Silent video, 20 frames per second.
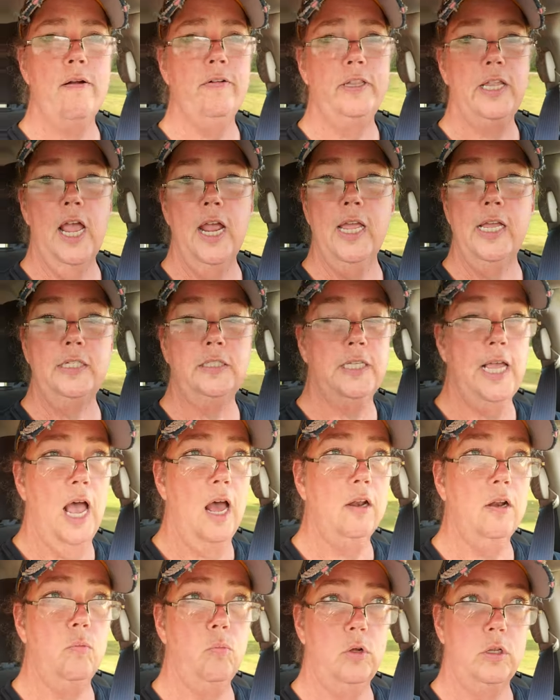everything he
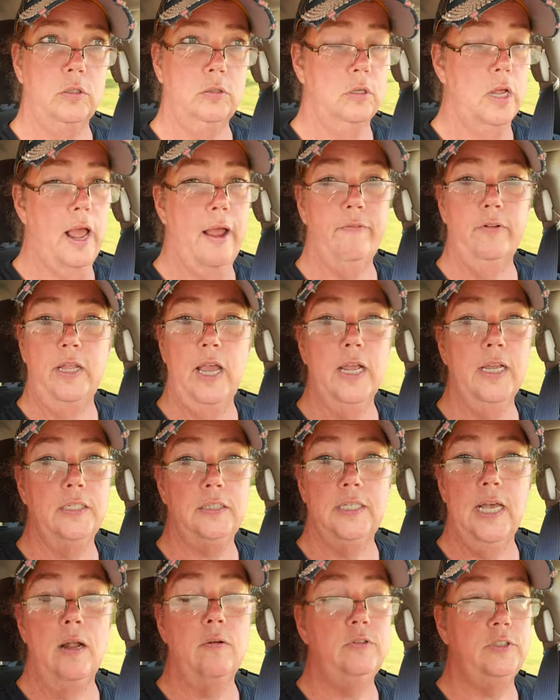sounded was everything he
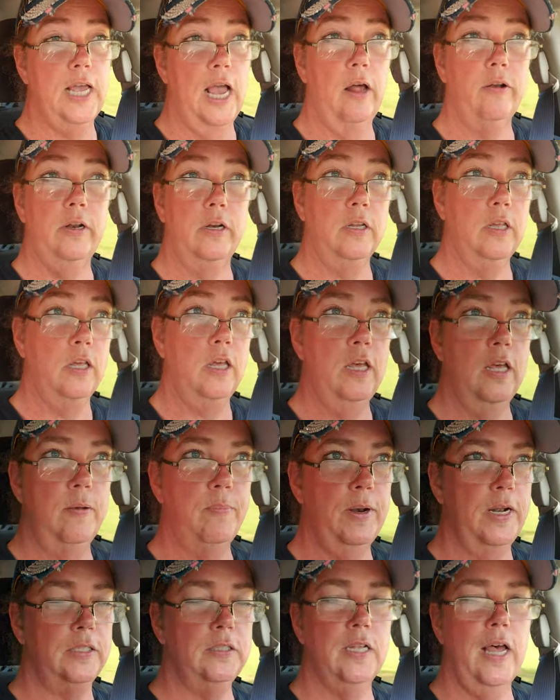said sounded good,
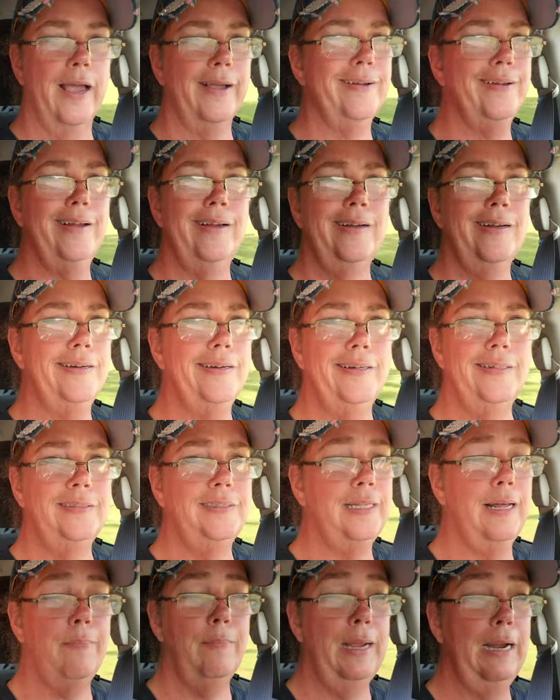but it's like uh-uh,
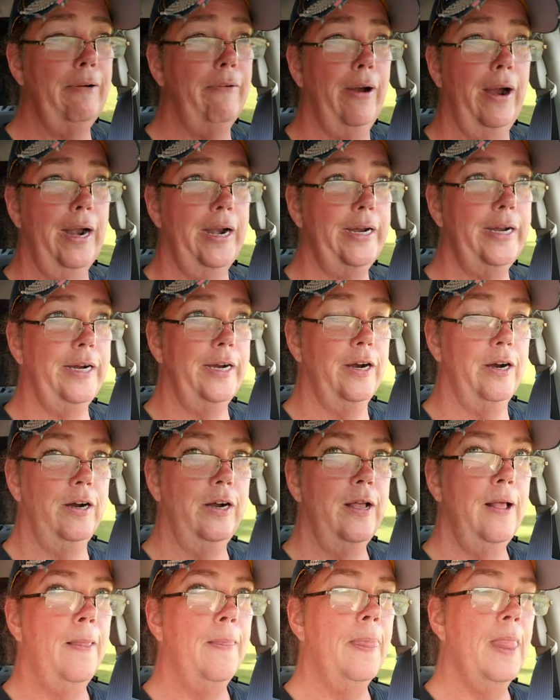something ain't right here.
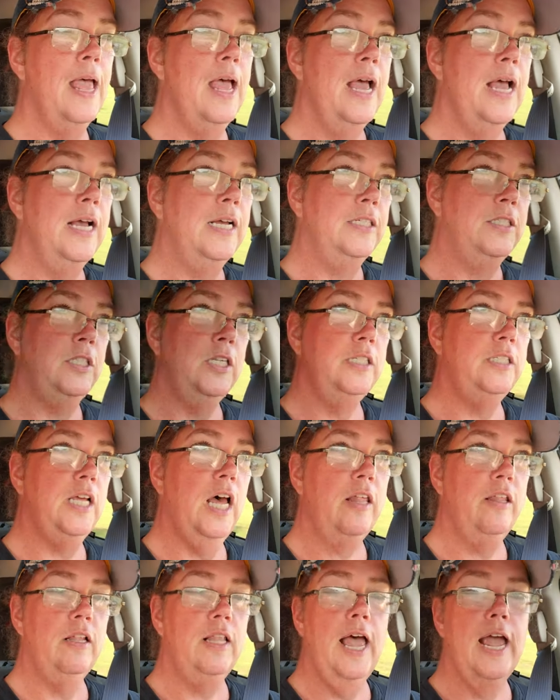So this
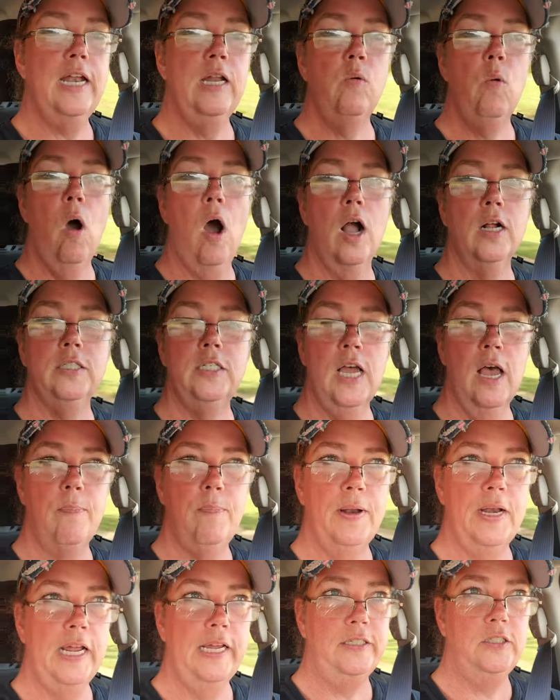other lady walked
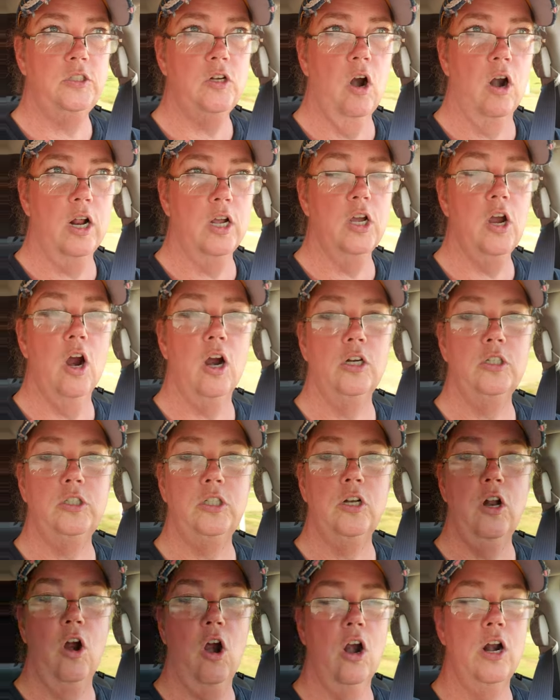up and he started
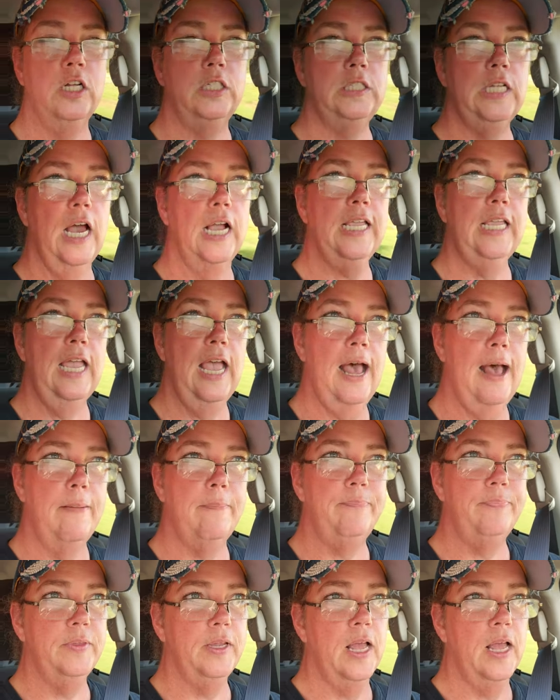cursing her, and it's like, yep,